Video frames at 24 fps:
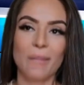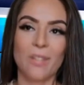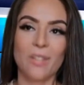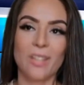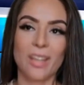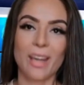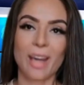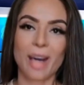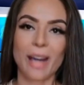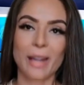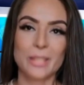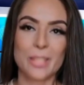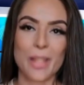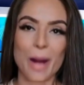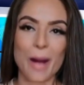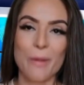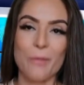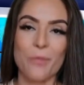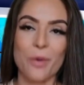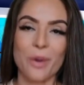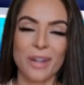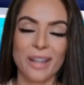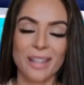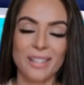He has
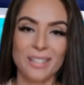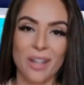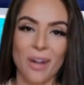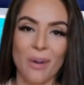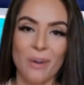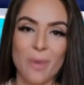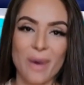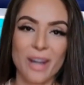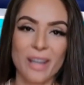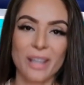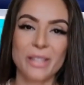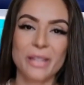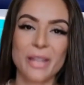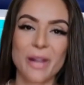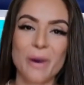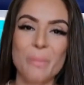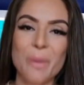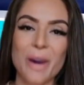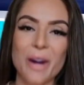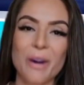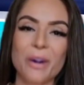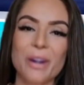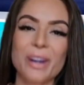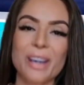offered his own Made in
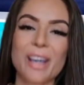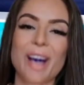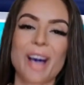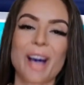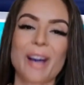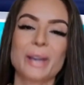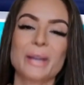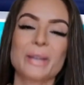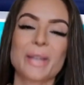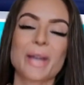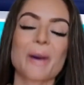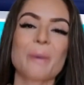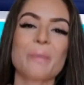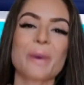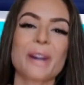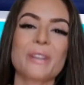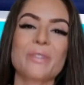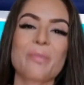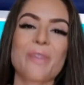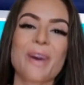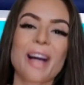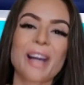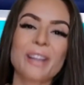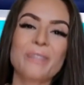America
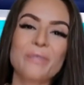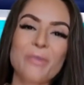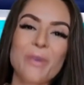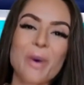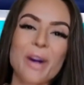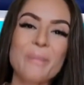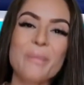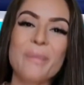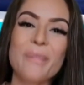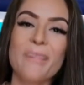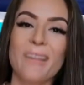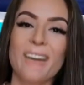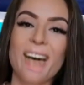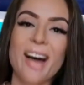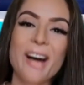economic platform,